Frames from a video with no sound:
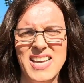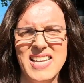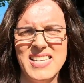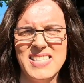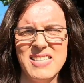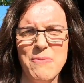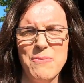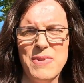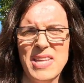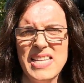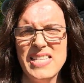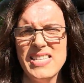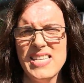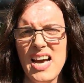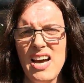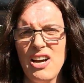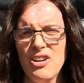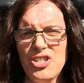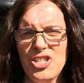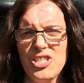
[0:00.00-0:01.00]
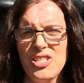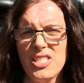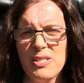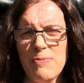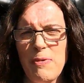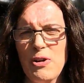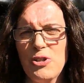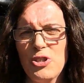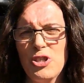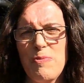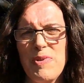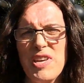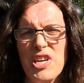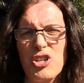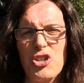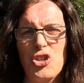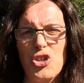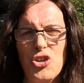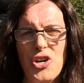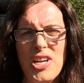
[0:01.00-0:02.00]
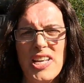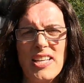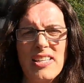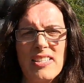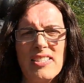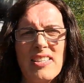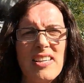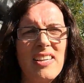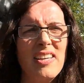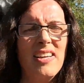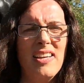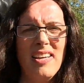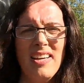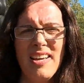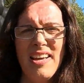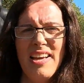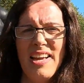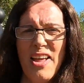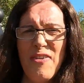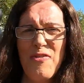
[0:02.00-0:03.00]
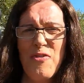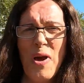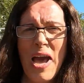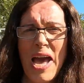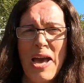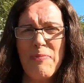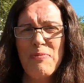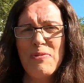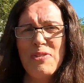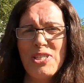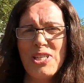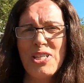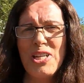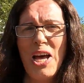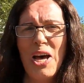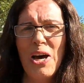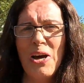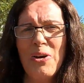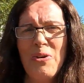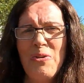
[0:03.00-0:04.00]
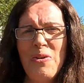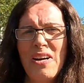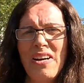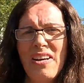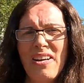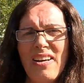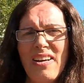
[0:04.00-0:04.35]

It's something Dutch and supposed to be a treat. If you happen to know,